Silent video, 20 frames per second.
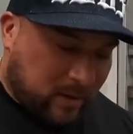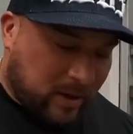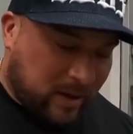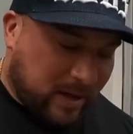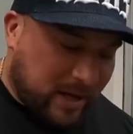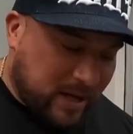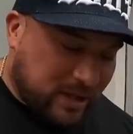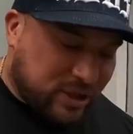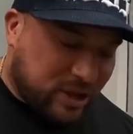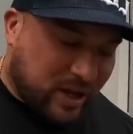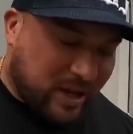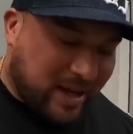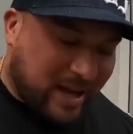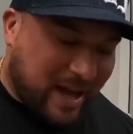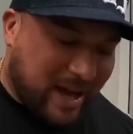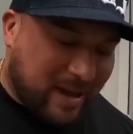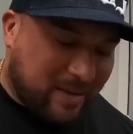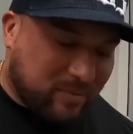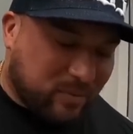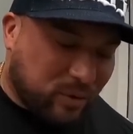Licha
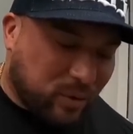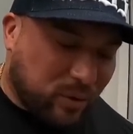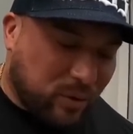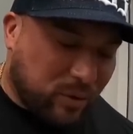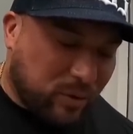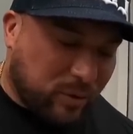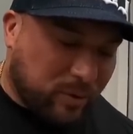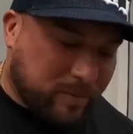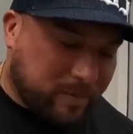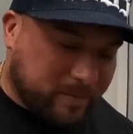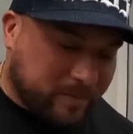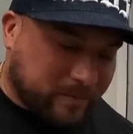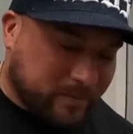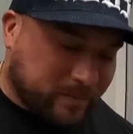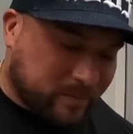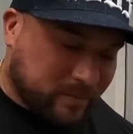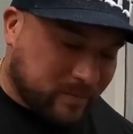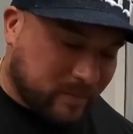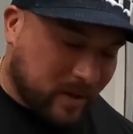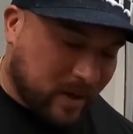came through.
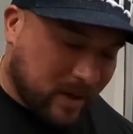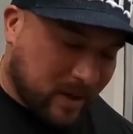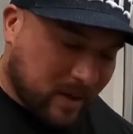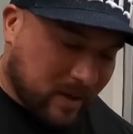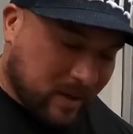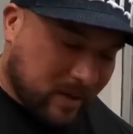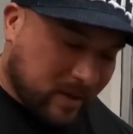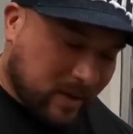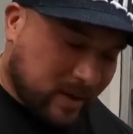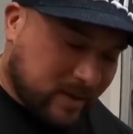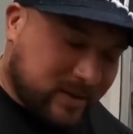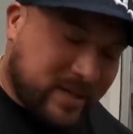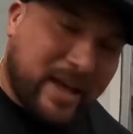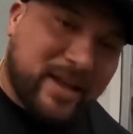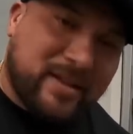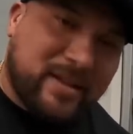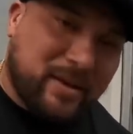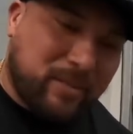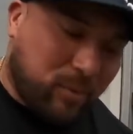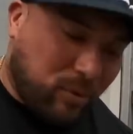
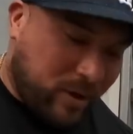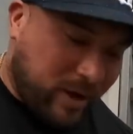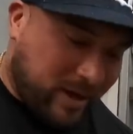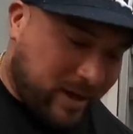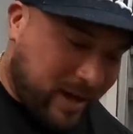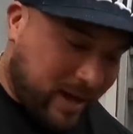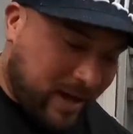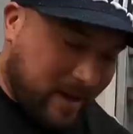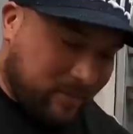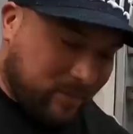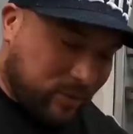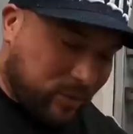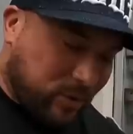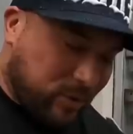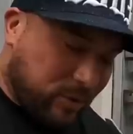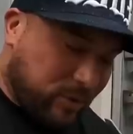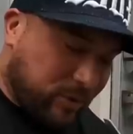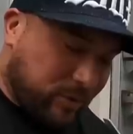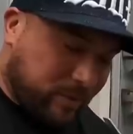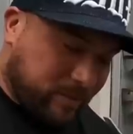Tezzy Boy came
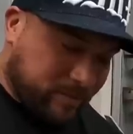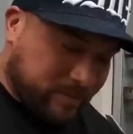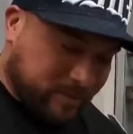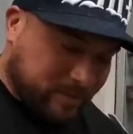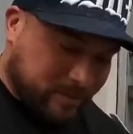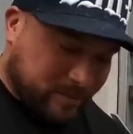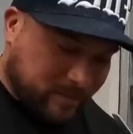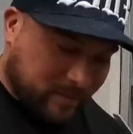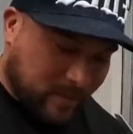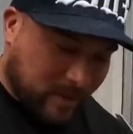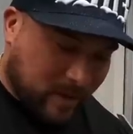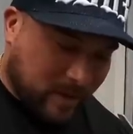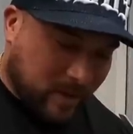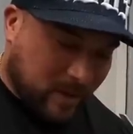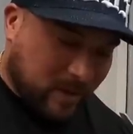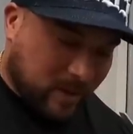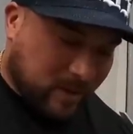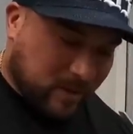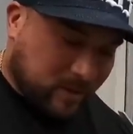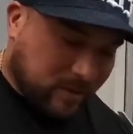through.
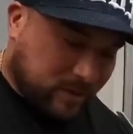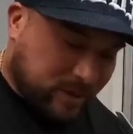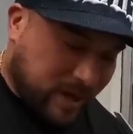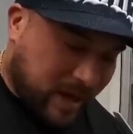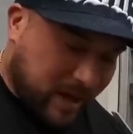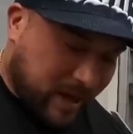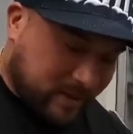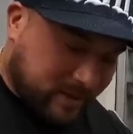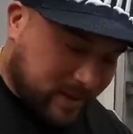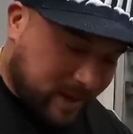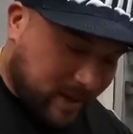So shout out to